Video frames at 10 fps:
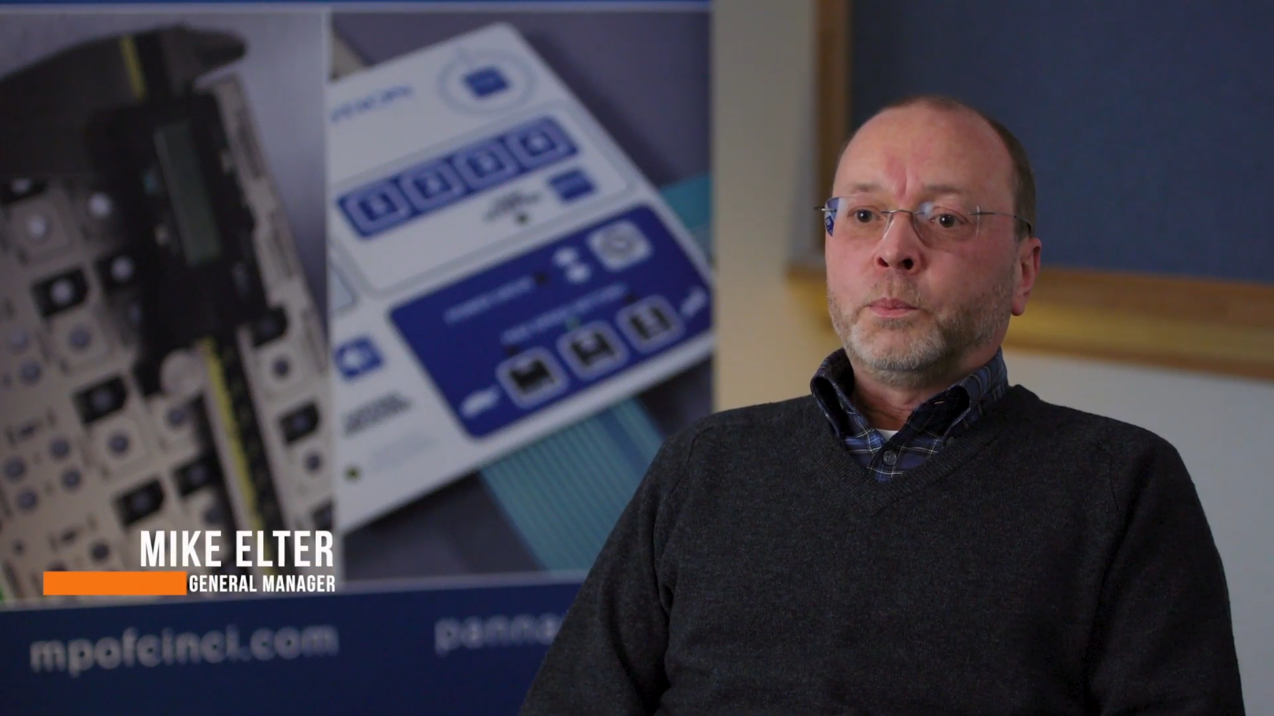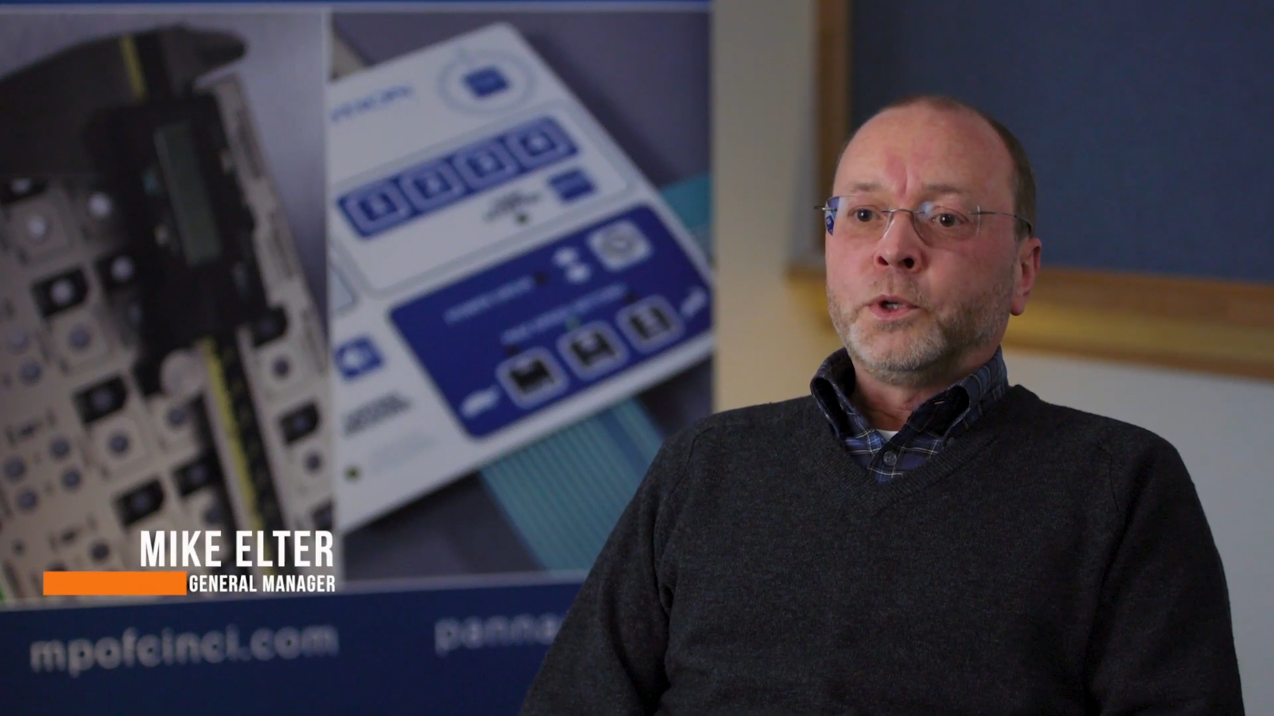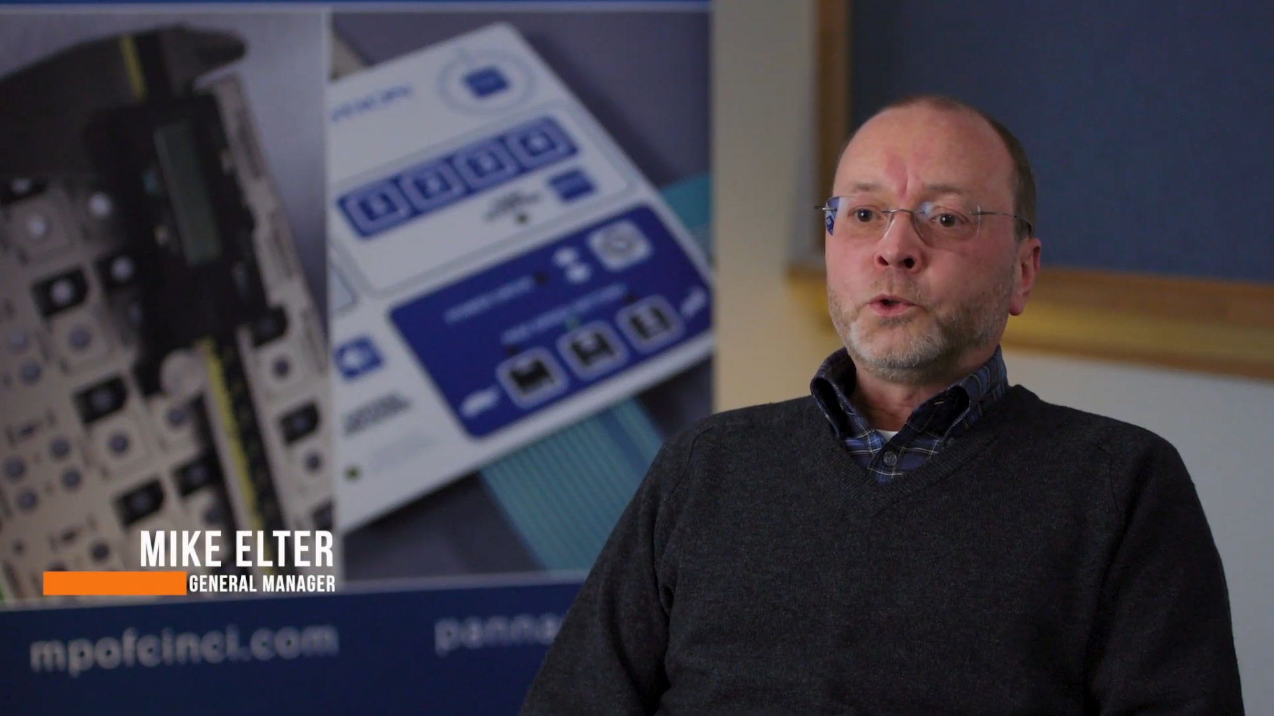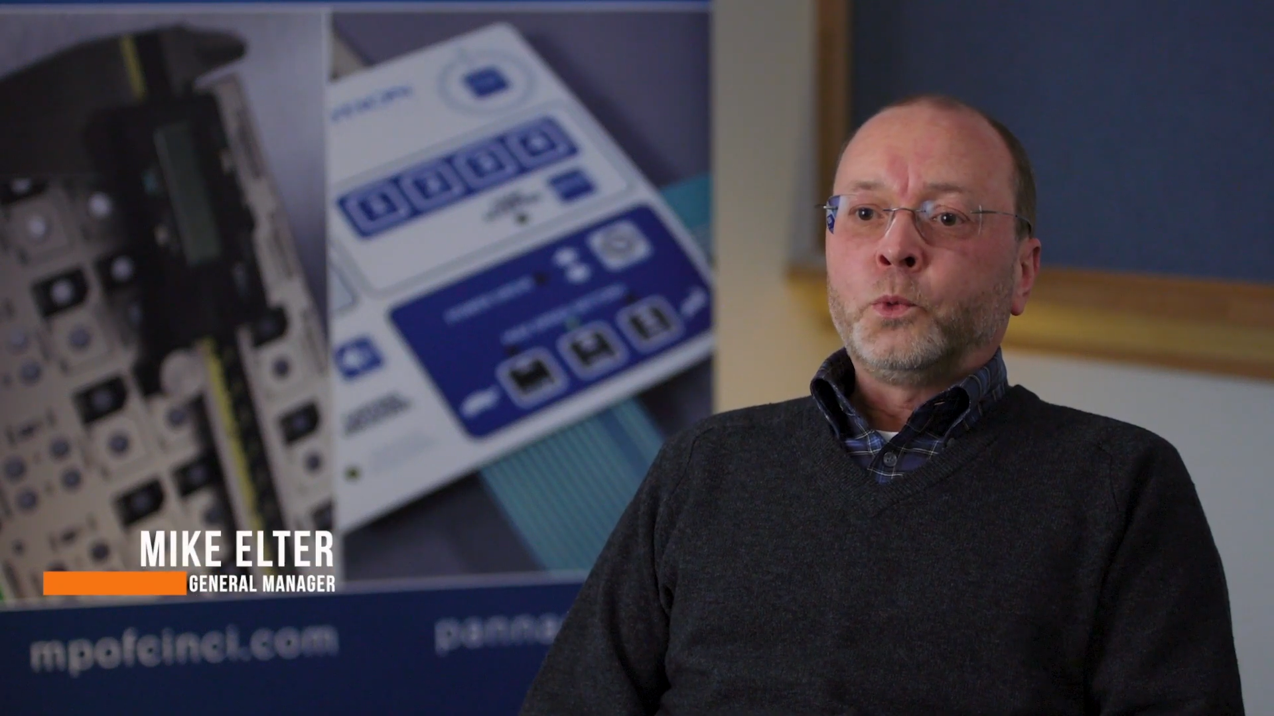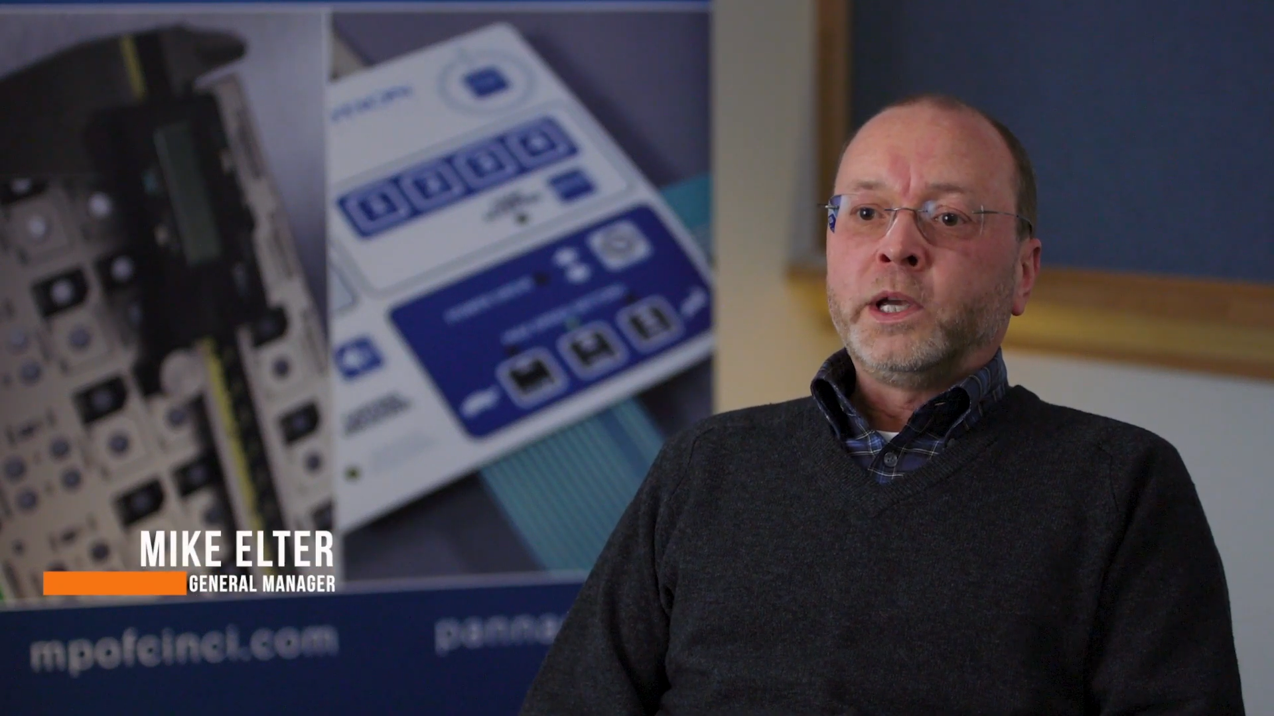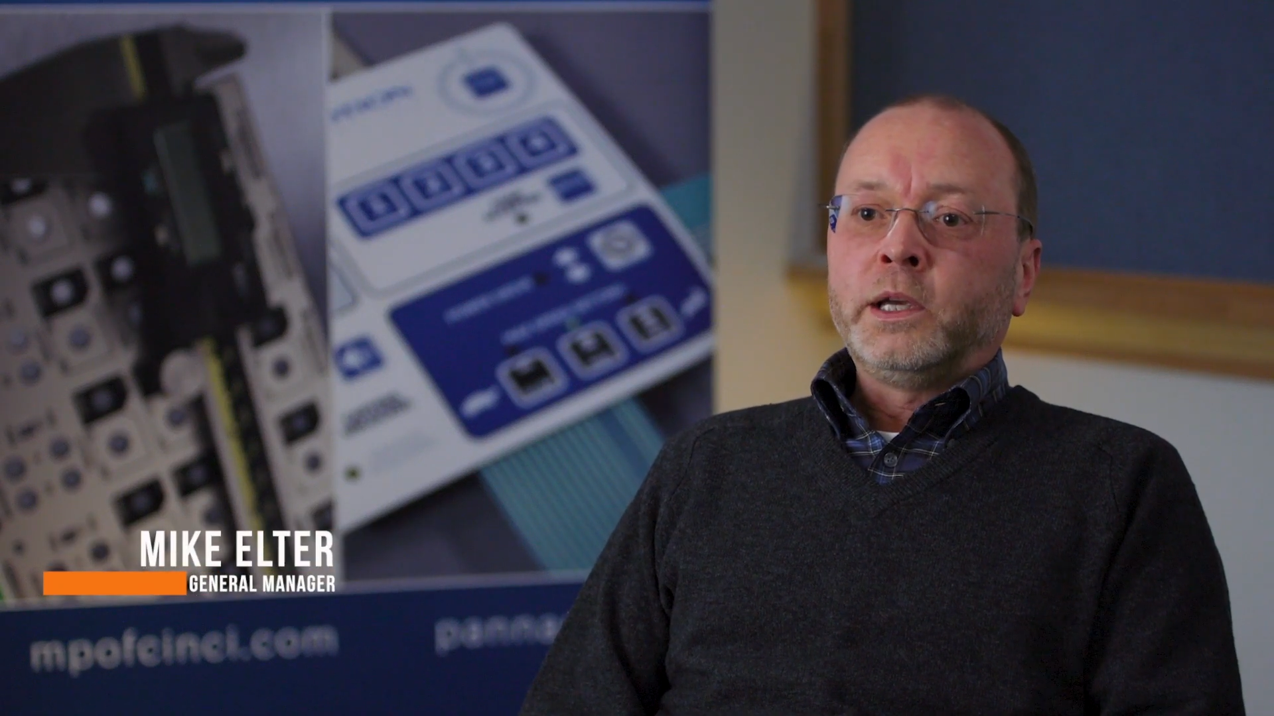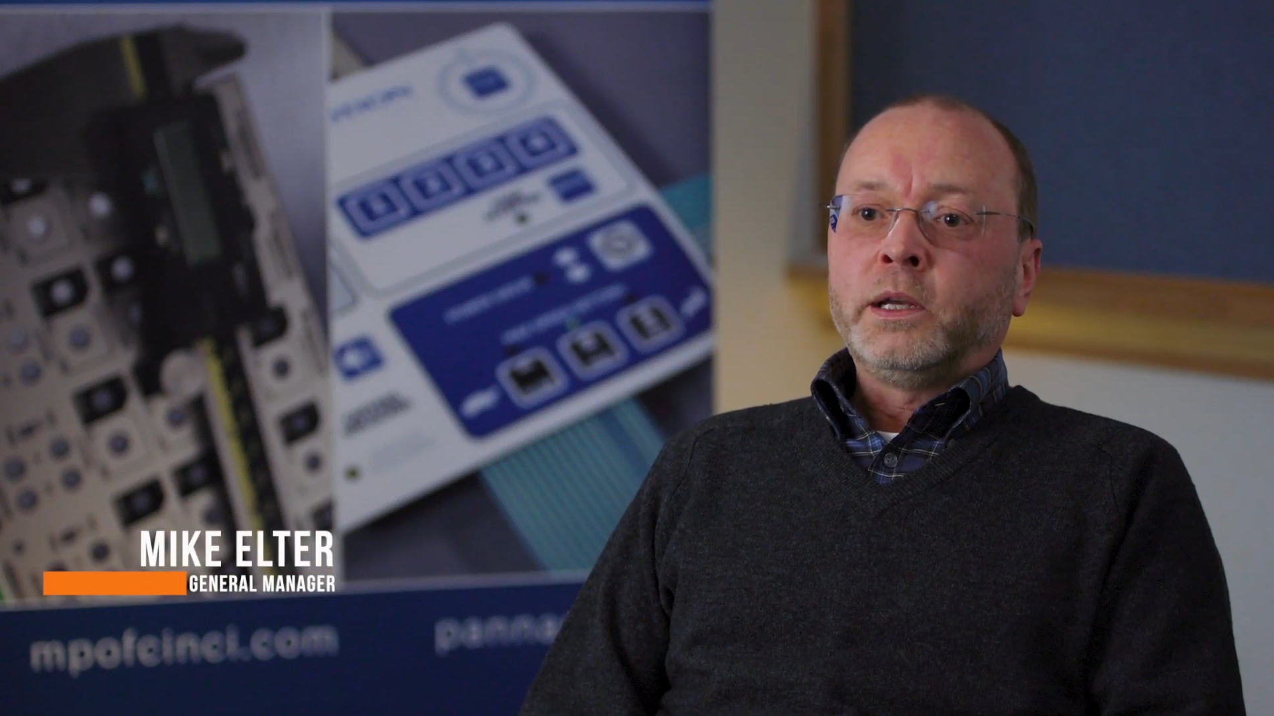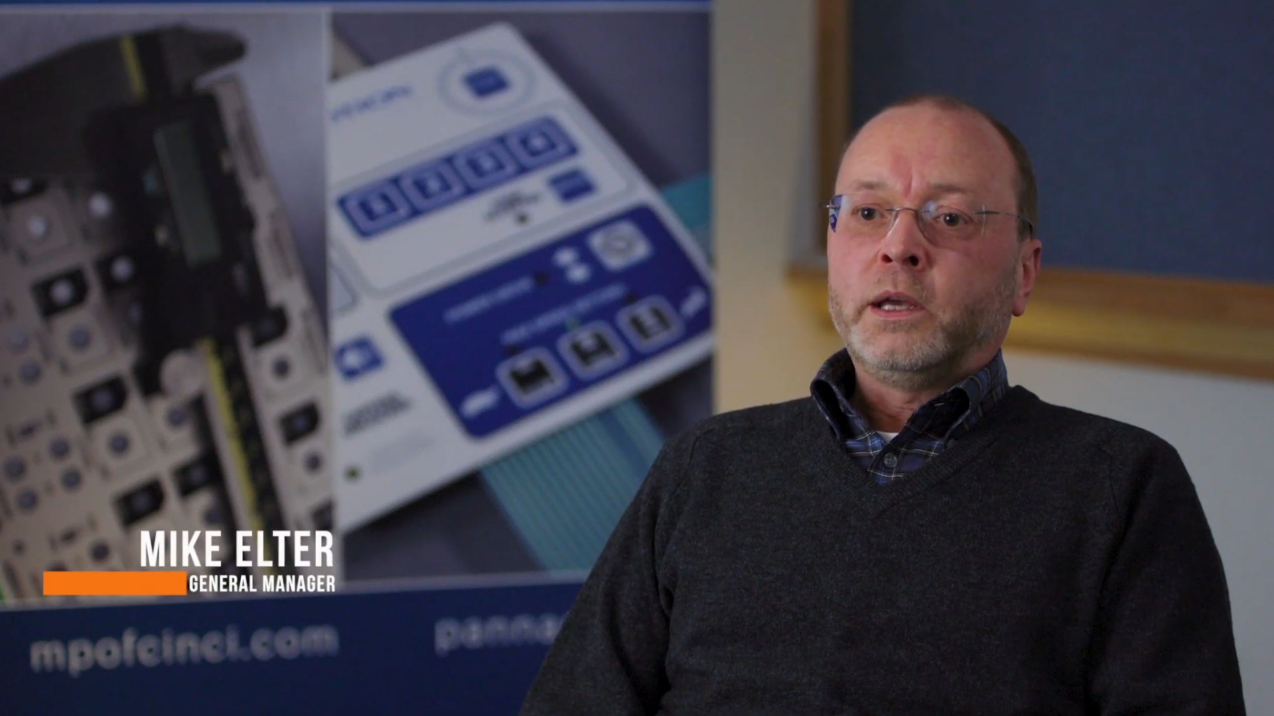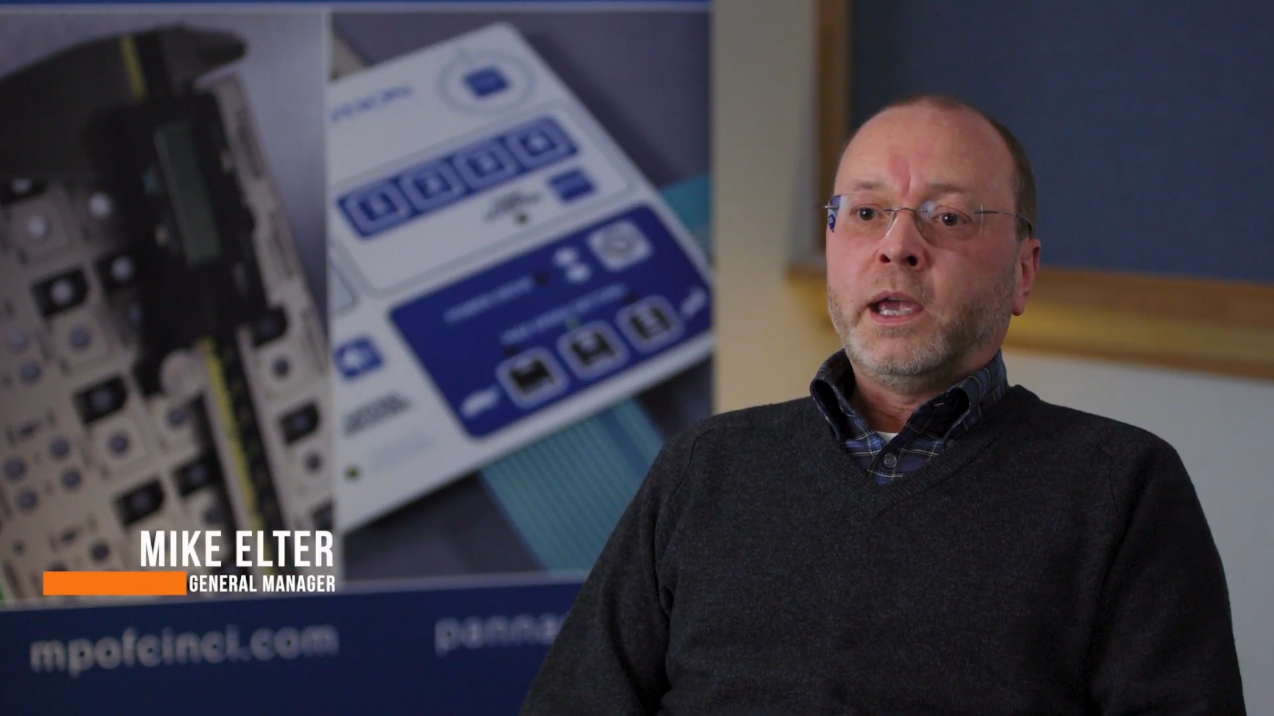between